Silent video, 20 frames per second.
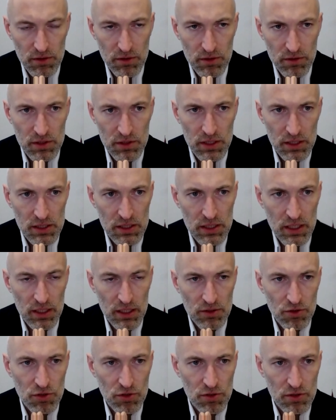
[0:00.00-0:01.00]

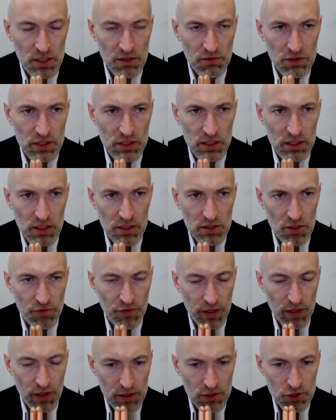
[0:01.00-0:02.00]
16 to 17 years of
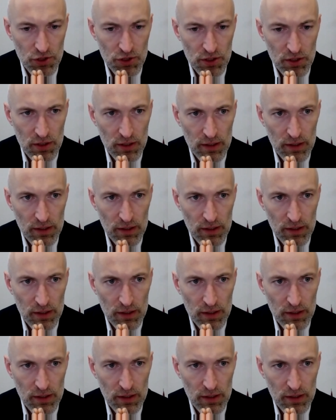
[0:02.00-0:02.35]
age,